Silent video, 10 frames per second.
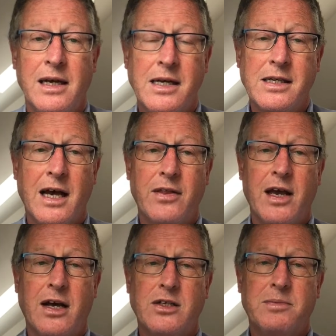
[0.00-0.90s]
His are
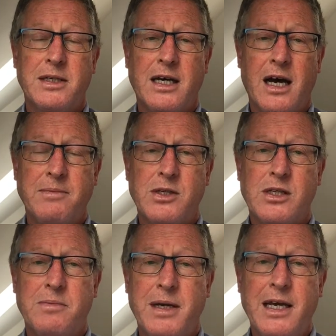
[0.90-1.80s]
the ultimate arms
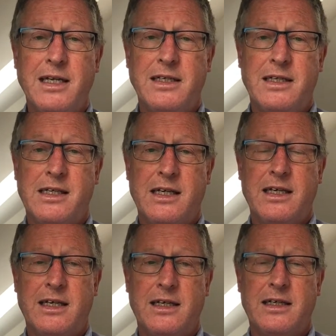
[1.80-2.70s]
to be in, you see.